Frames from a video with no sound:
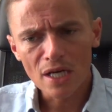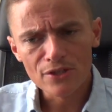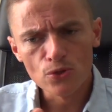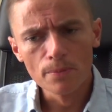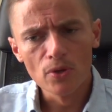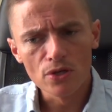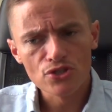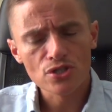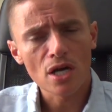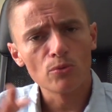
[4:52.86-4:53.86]
I do
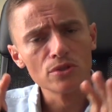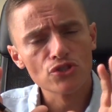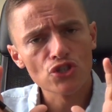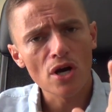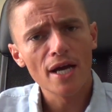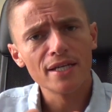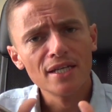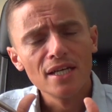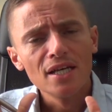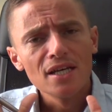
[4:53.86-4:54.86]
apologize. I will try and
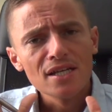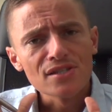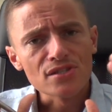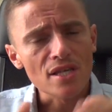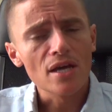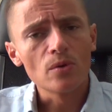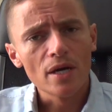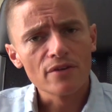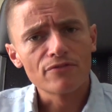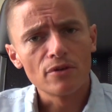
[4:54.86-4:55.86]
stay
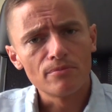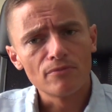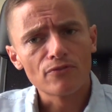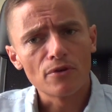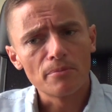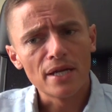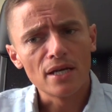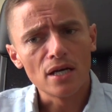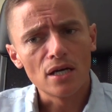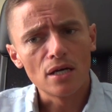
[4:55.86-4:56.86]
away from
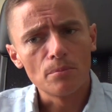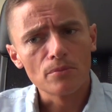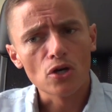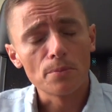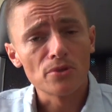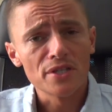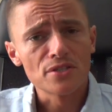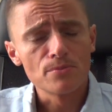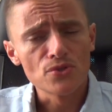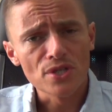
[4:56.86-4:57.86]

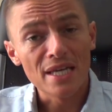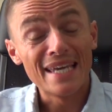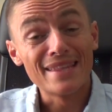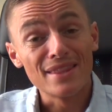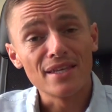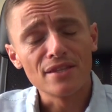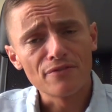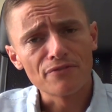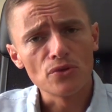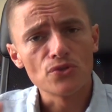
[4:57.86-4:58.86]
copyrighted music in
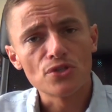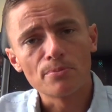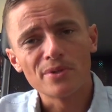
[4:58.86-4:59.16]
the future.